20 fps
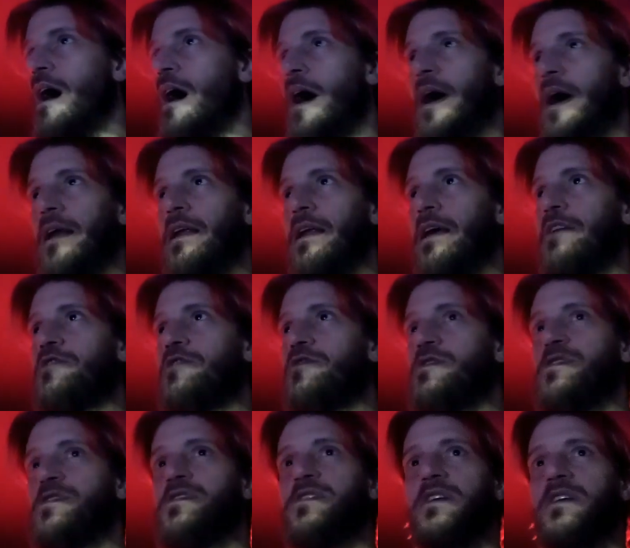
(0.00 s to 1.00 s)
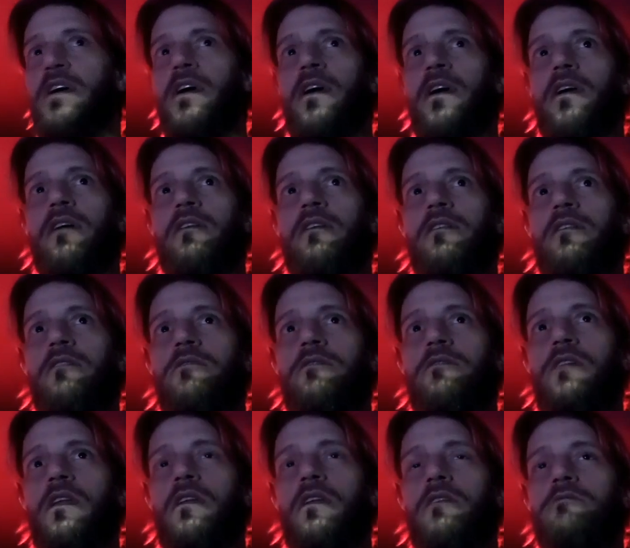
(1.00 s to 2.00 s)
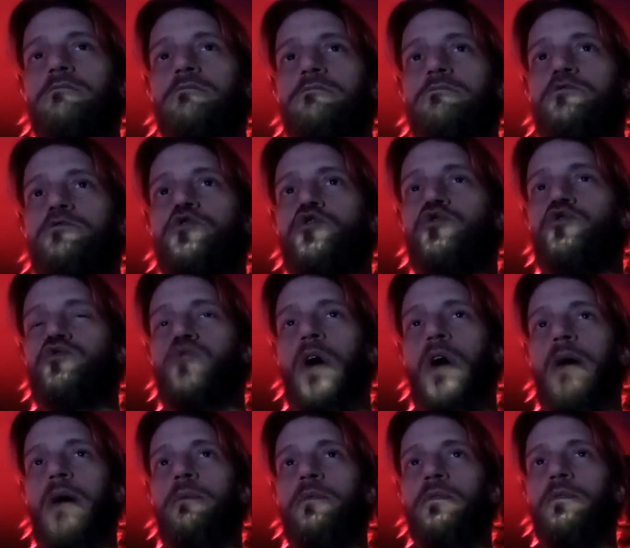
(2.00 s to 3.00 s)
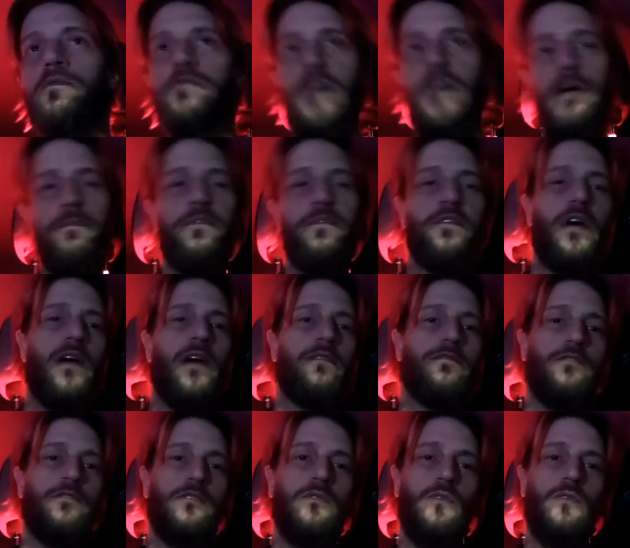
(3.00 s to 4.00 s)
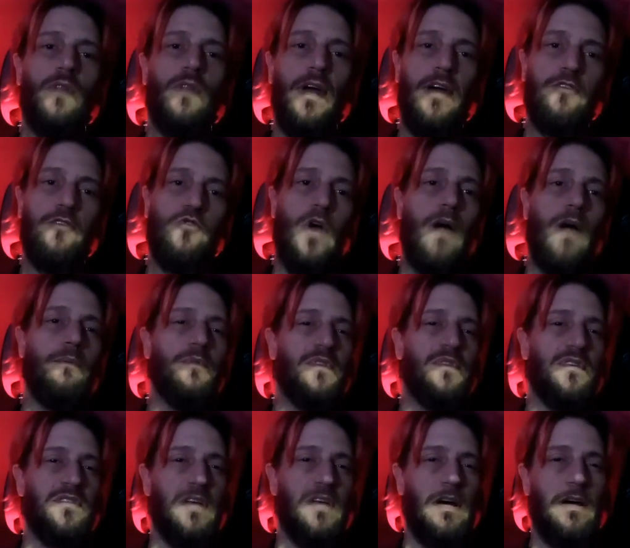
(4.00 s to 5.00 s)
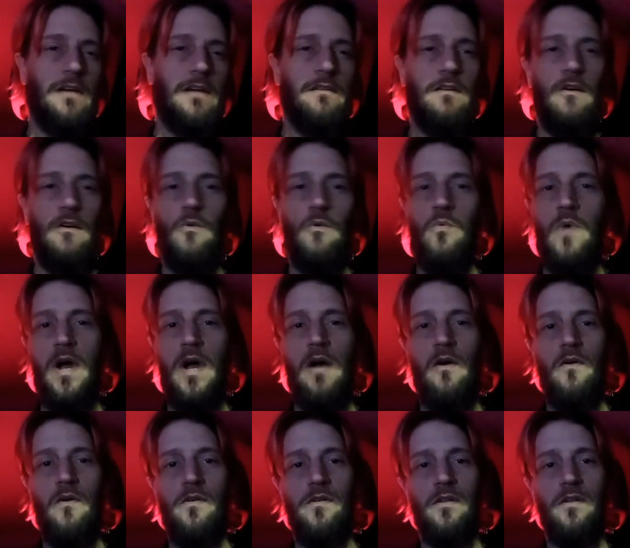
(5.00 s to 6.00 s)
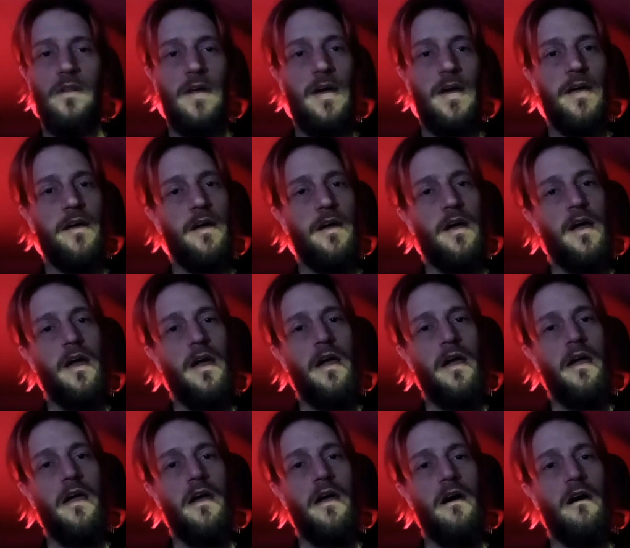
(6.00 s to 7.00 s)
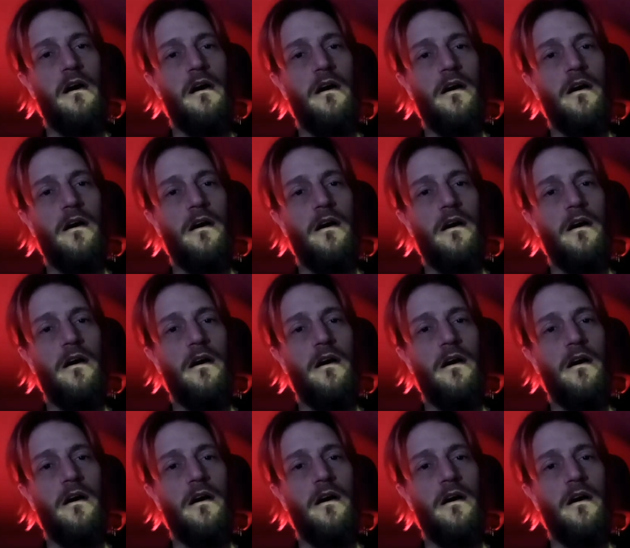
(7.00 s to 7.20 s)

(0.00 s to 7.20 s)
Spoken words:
an interesting tribal type of tattoo, like tribal design around like a